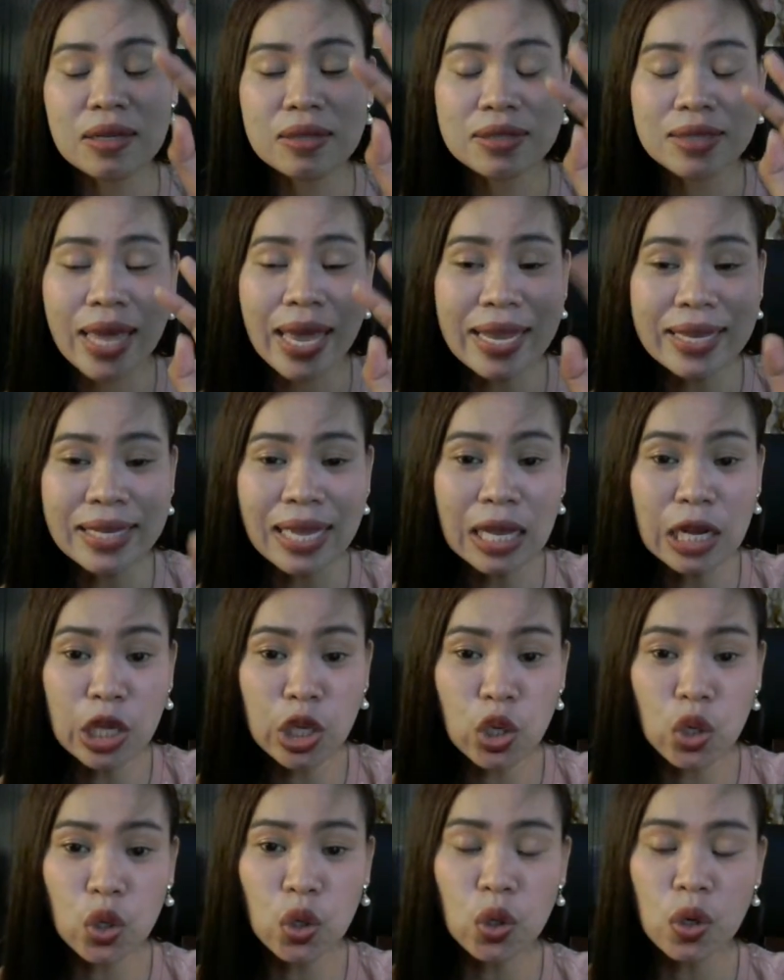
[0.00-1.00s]
Daniel
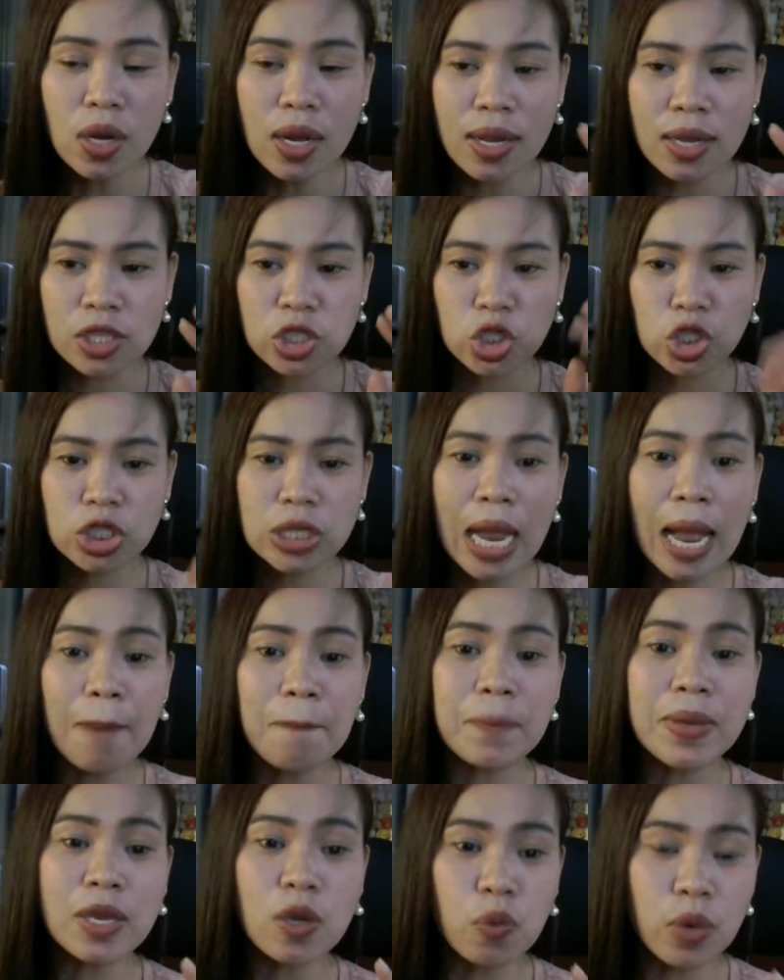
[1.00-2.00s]
Yu,
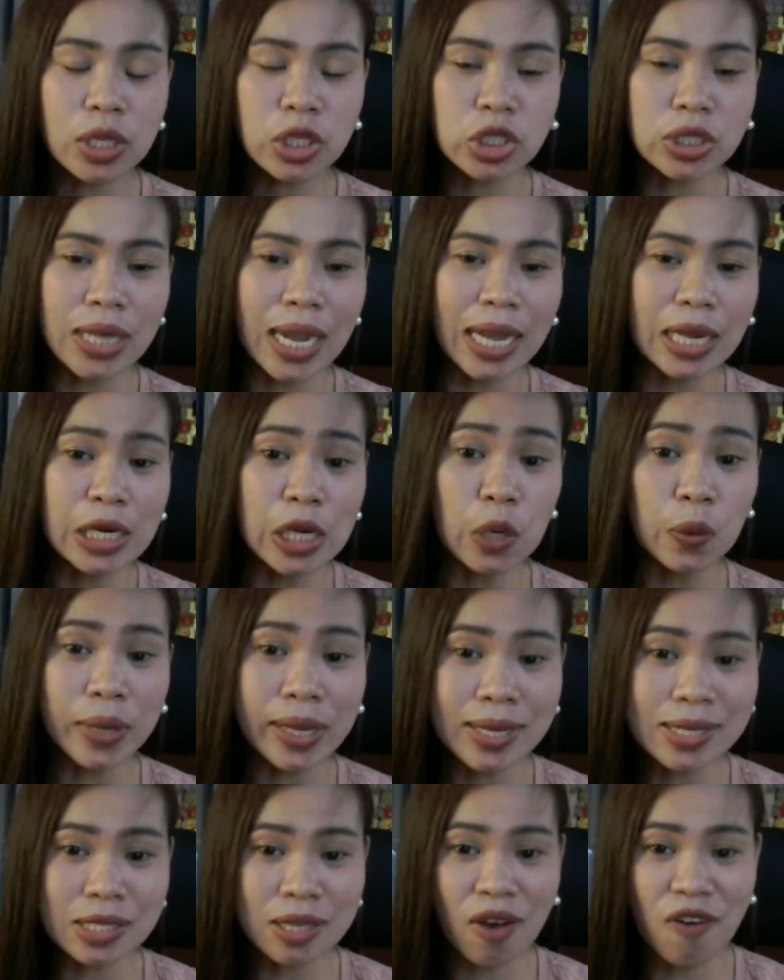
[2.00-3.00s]
Chopping with Shano
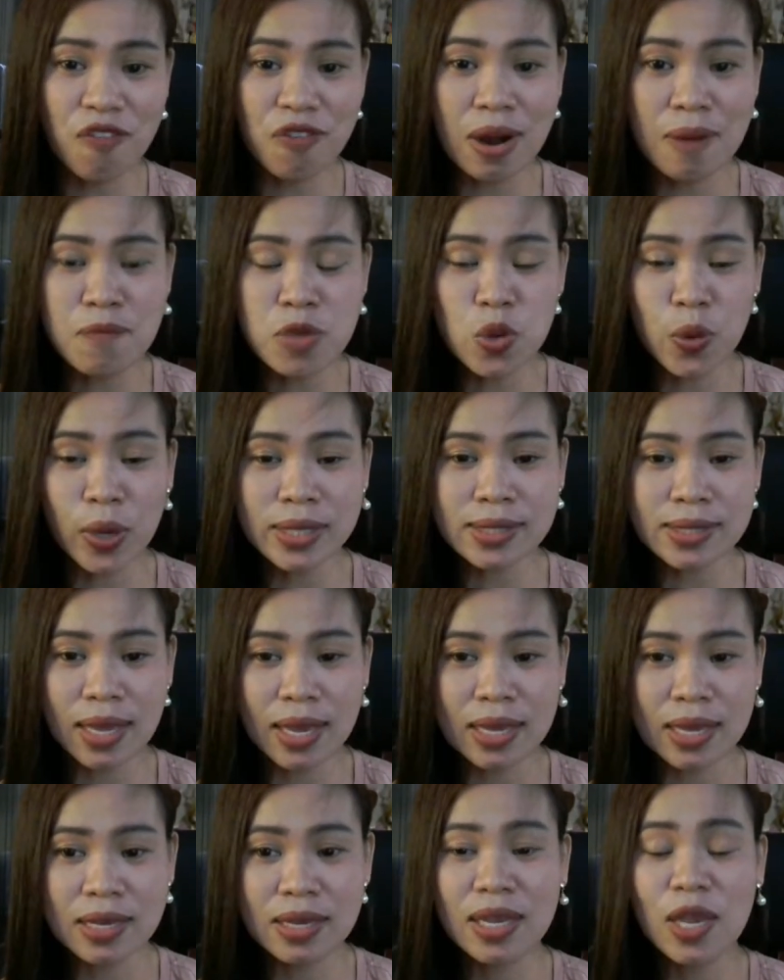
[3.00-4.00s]
is from USA.